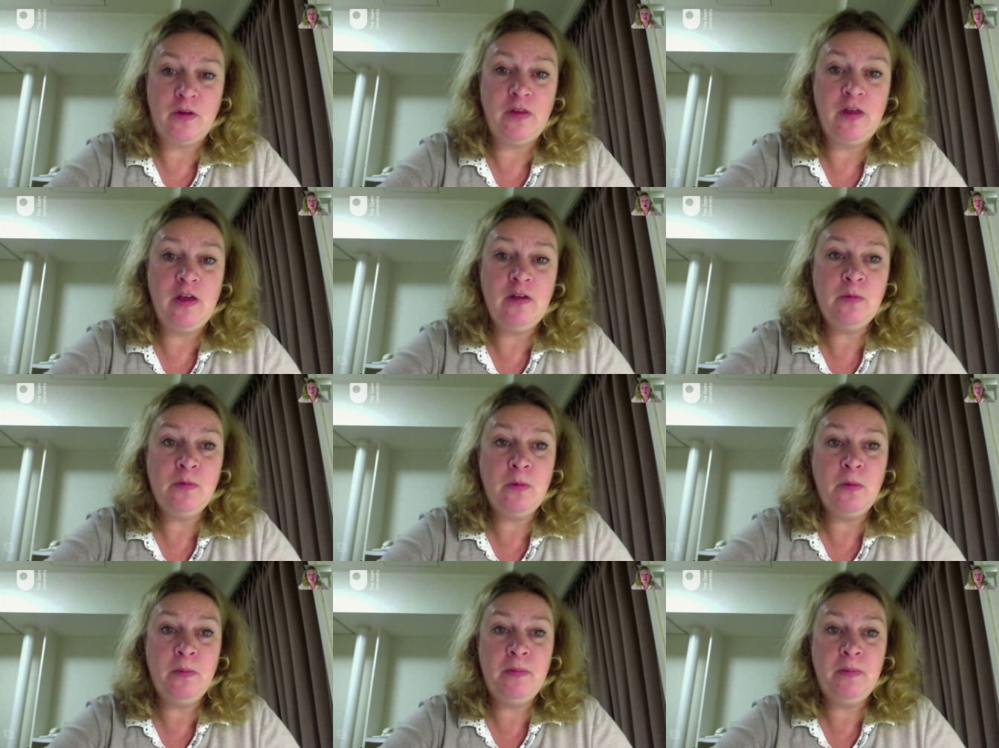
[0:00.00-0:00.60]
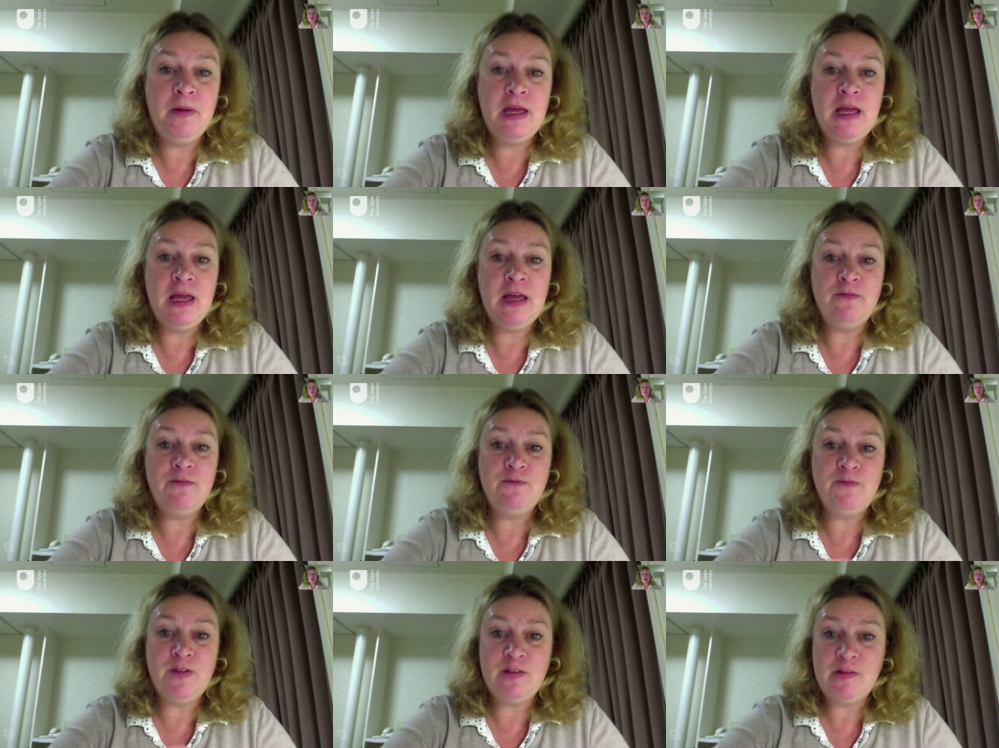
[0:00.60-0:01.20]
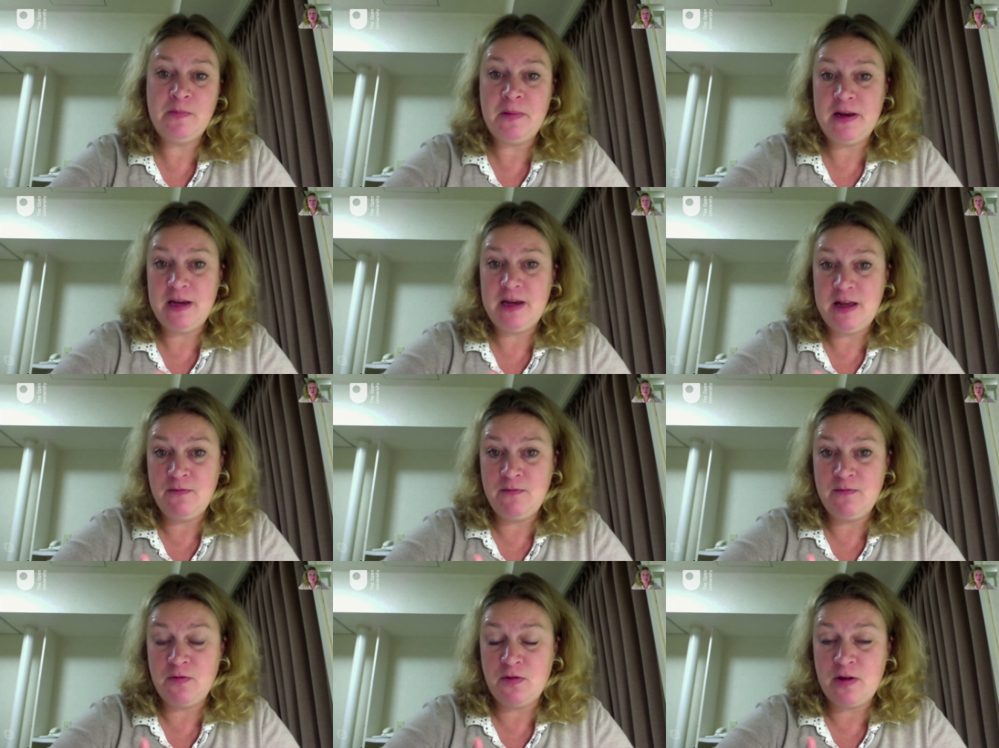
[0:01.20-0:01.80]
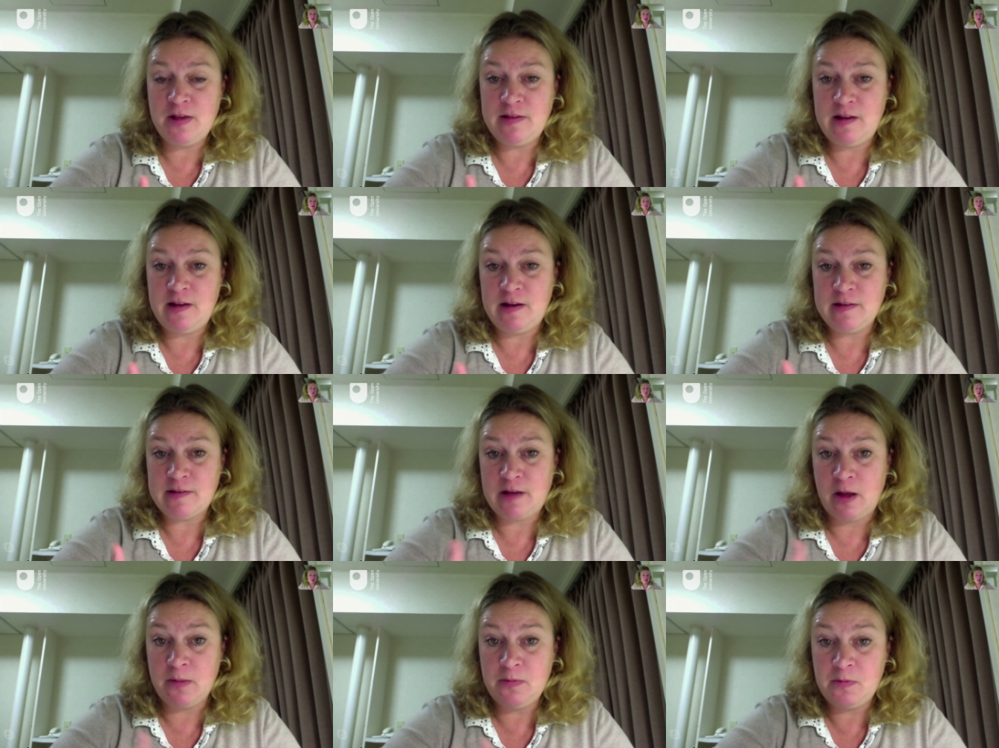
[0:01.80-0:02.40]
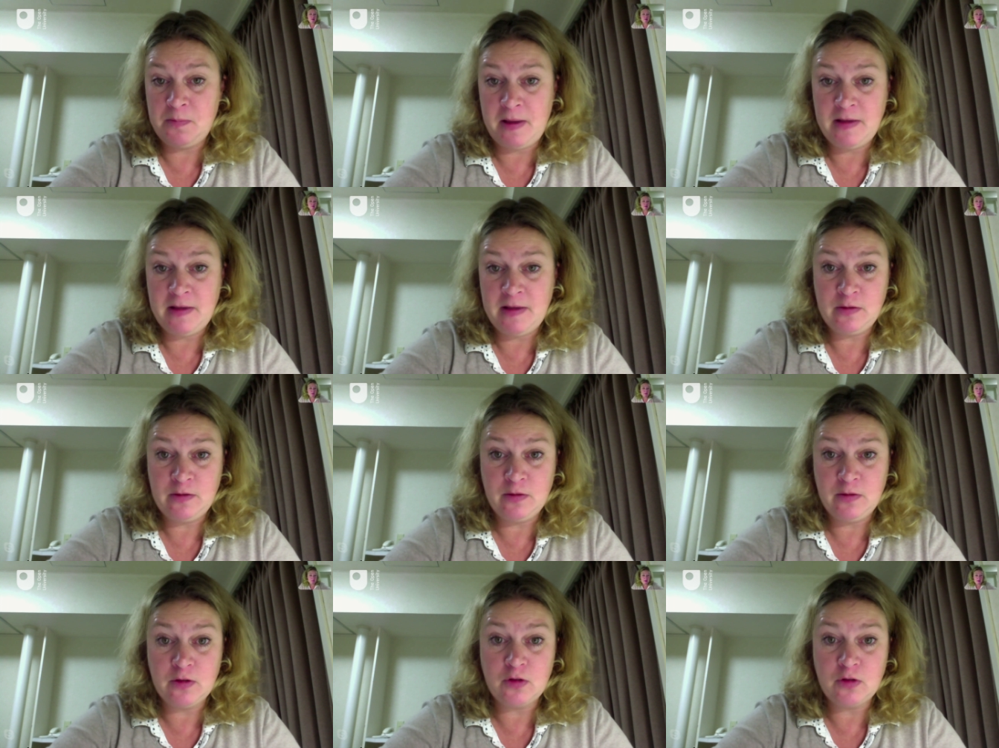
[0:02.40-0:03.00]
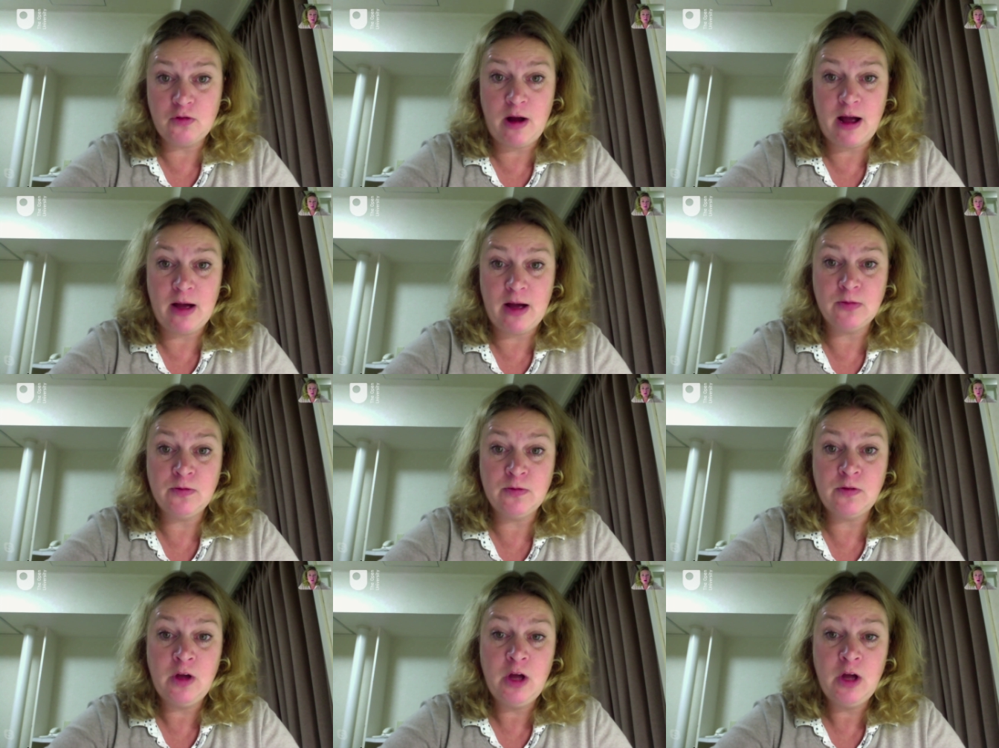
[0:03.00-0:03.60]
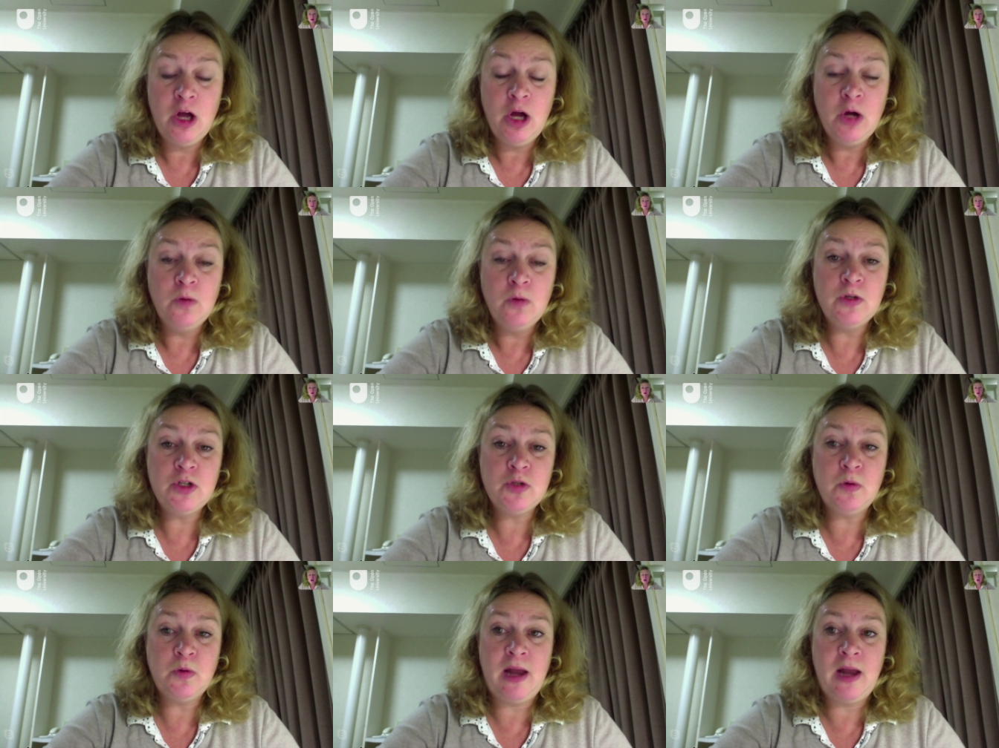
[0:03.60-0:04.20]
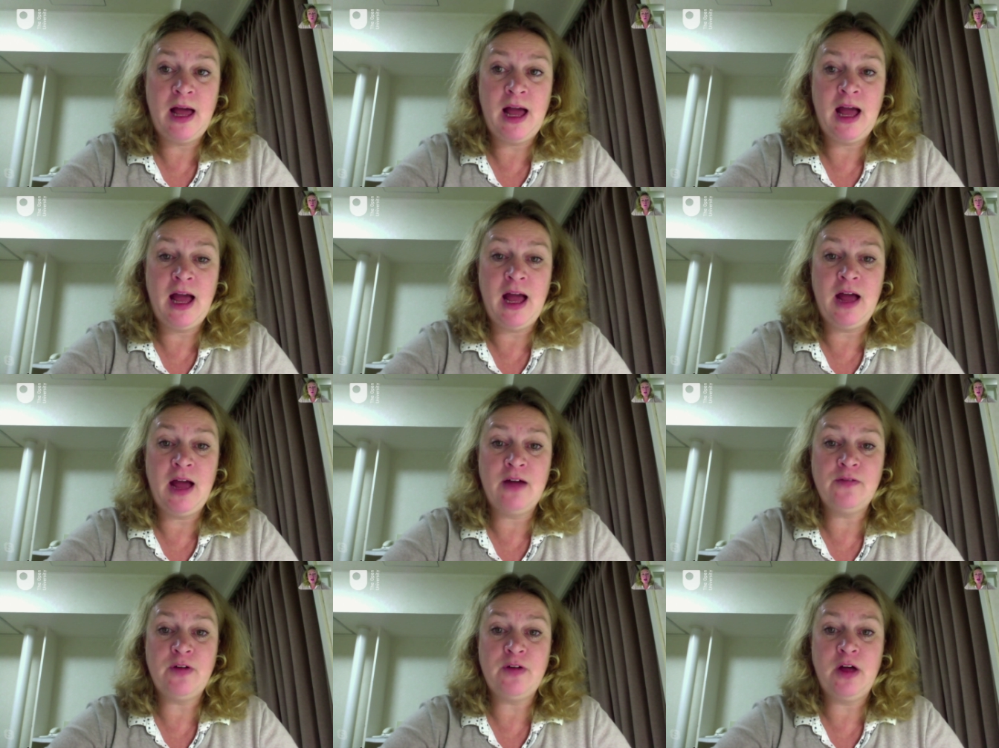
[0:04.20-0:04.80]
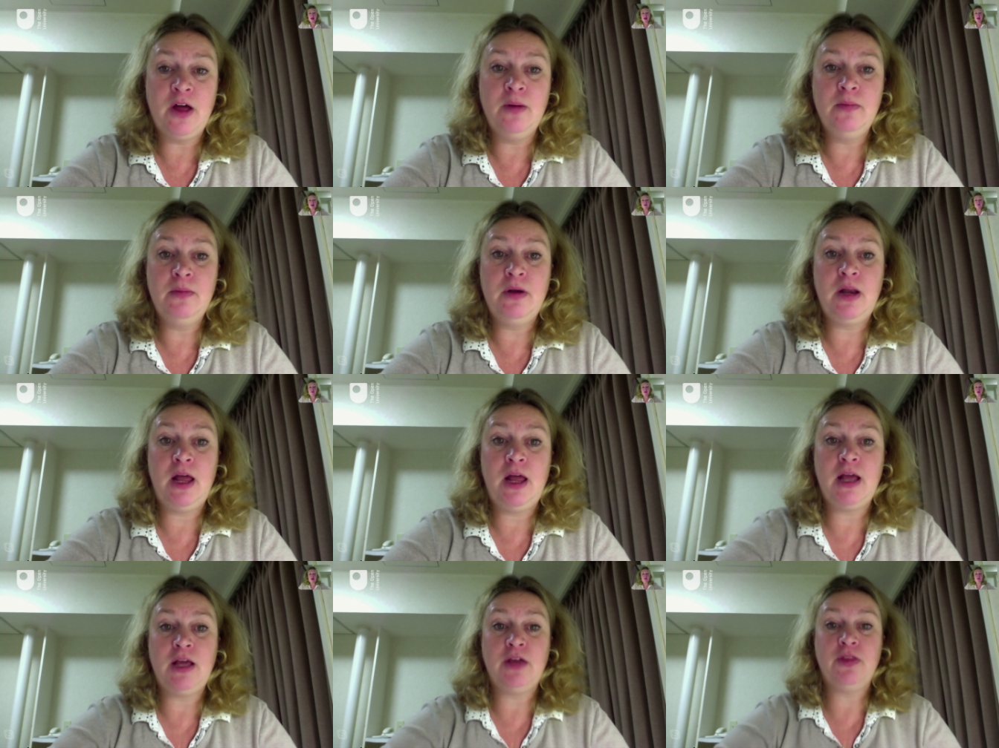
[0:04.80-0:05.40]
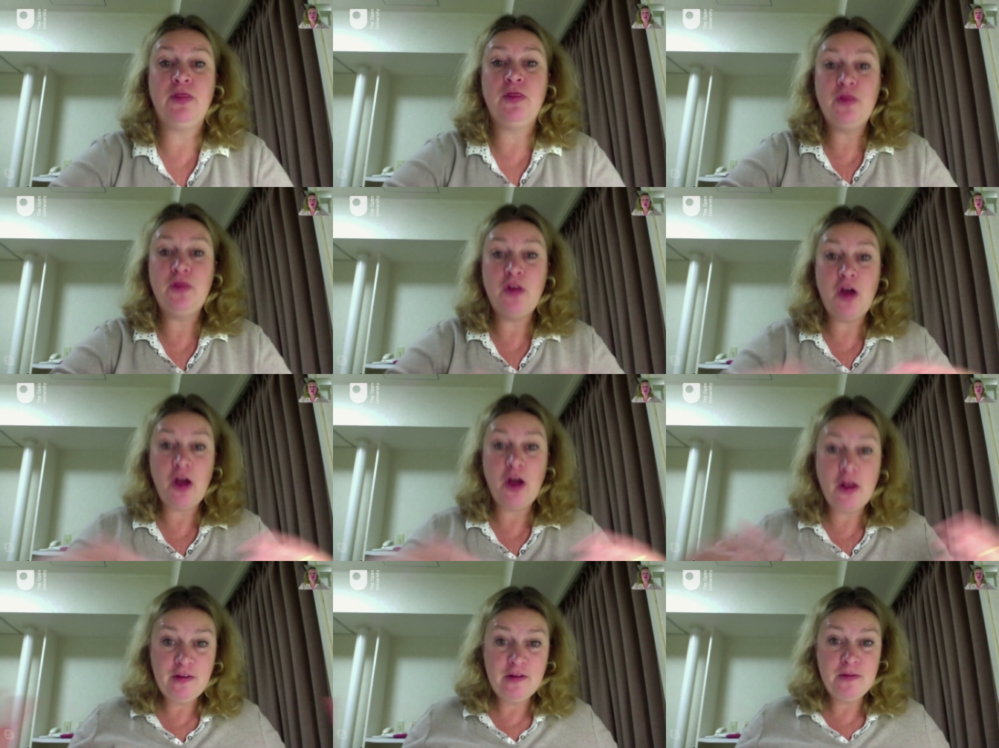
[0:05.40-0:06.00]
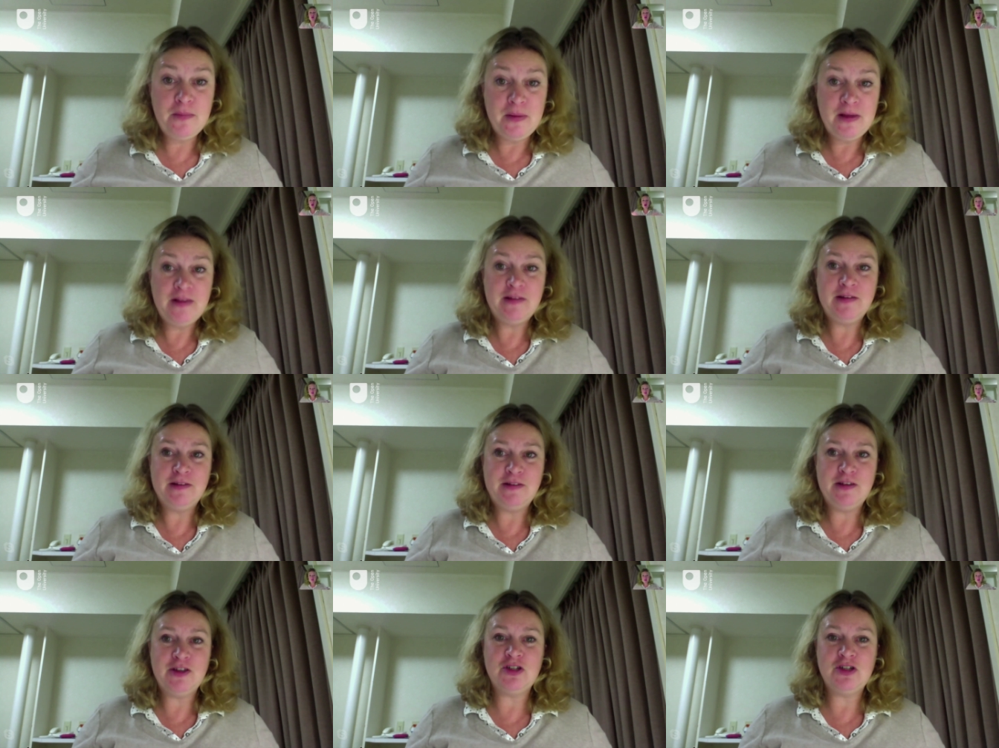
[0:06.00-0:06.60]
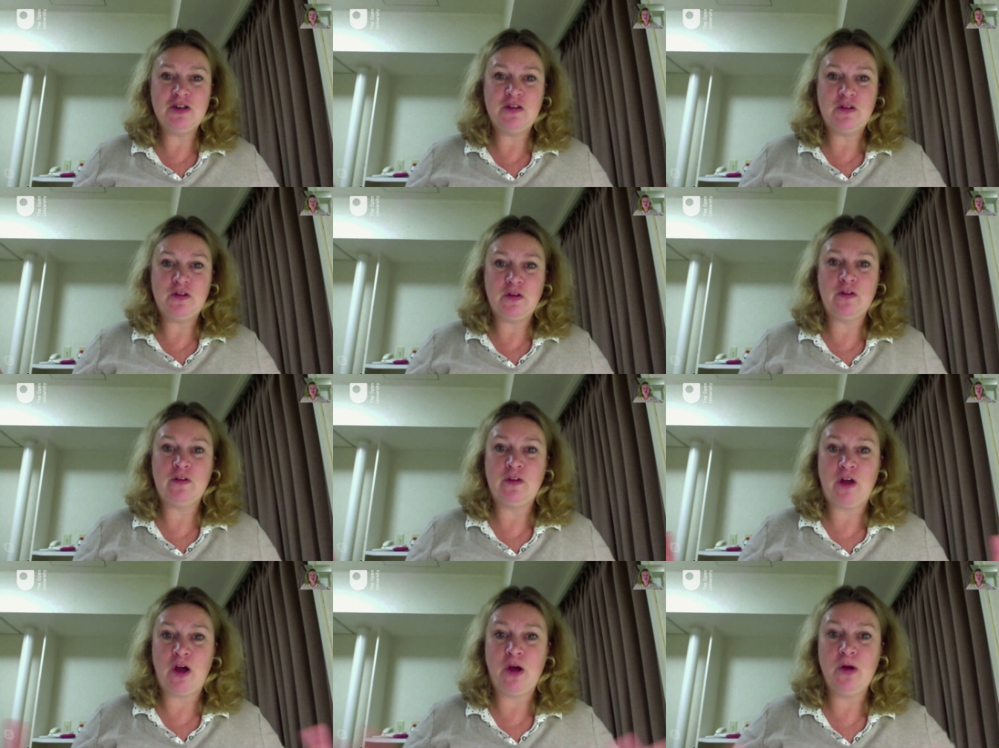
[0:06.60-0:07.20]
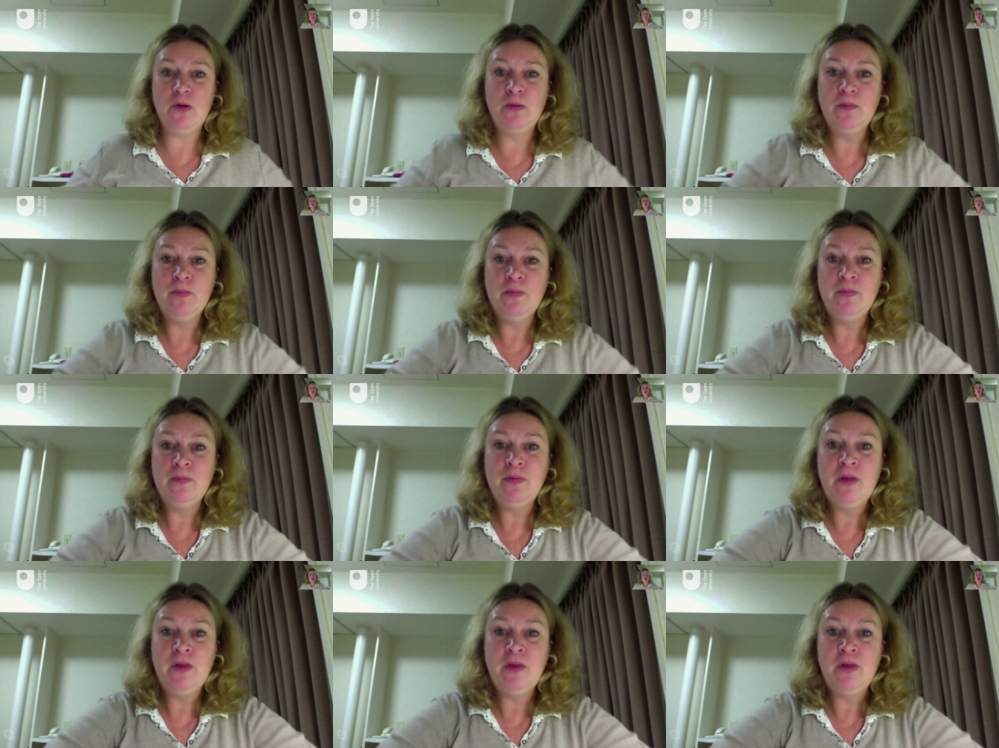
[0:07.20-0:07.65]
So these will be visible and infrared telescopes based on the ground, which will have um, like 30 meter dishes or so.